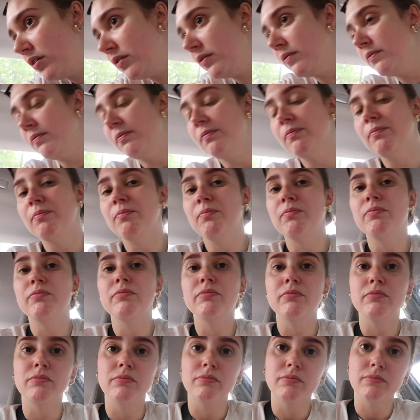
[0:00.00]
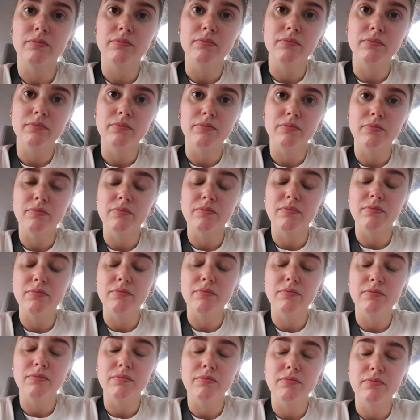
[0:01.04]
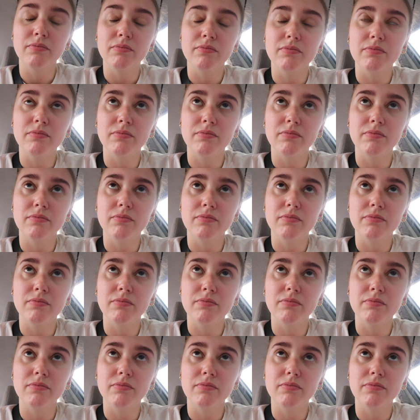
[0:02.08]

(no one is talking)